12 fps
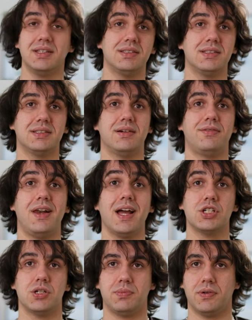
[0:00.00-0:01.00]
This is the
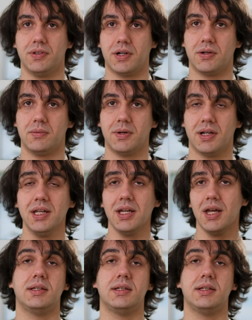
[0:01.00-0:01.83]
flagship of the company.